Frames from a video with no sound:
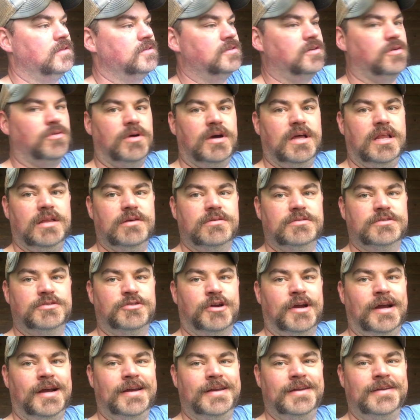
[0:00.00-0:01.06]
So while it was
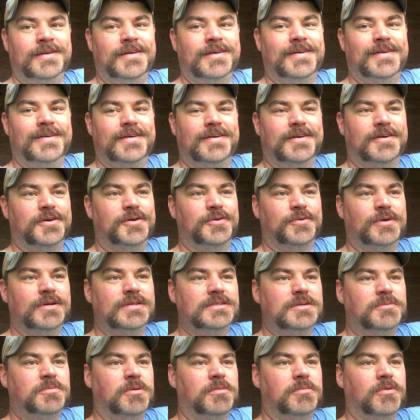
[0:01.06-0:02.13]
raining, the
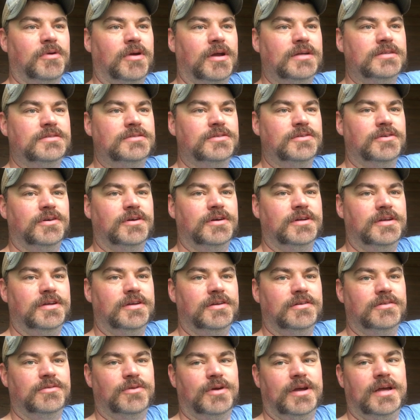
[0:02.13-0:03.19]
reason I put my rain suit on, you
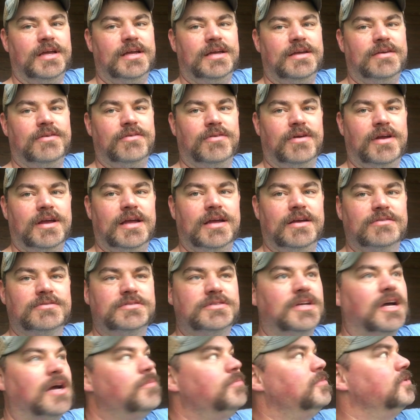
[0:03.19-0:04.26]
know, rain ain't gonna
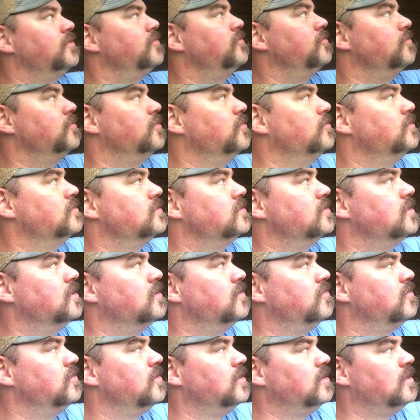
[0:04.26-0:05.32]
stop you from doing
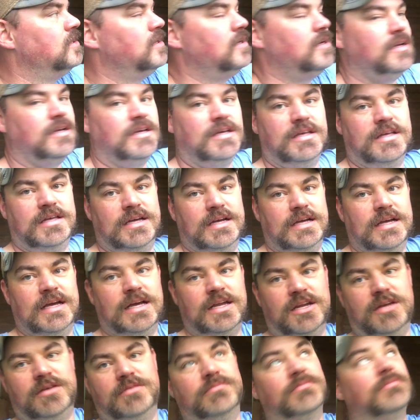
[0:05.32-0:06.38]
stuff. I
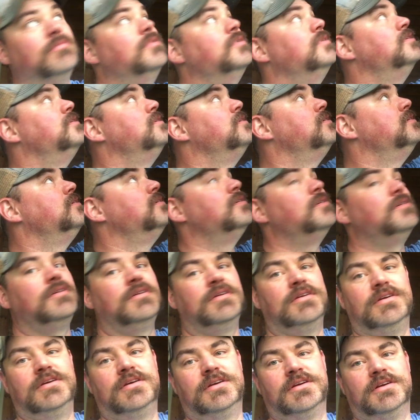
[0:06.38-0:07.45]
got up and
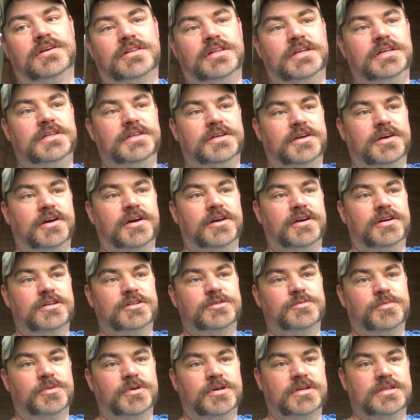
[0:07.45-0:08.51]
cleaned the
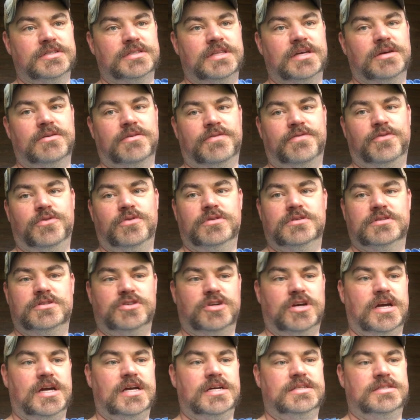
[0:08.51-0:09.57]
gutters because they were full of
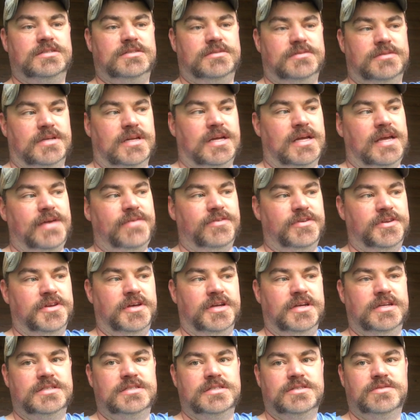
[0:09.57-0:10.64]
trash, and I haven't
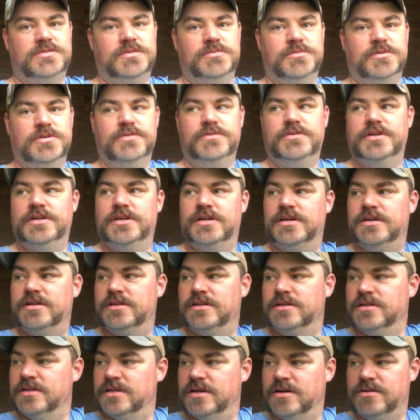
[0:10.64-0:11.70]
done it since we moved here,
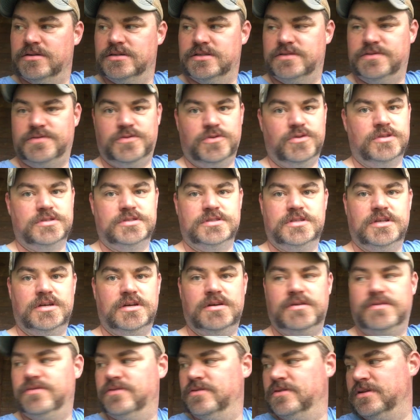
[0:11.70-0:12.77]
and they were just full of
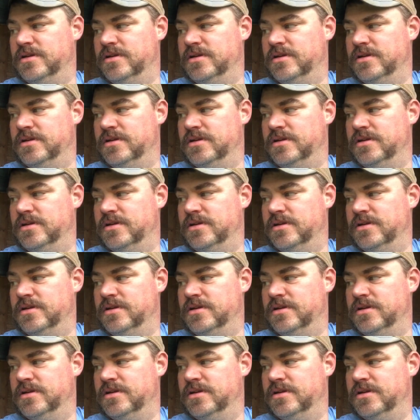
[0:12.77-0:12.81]
stuff.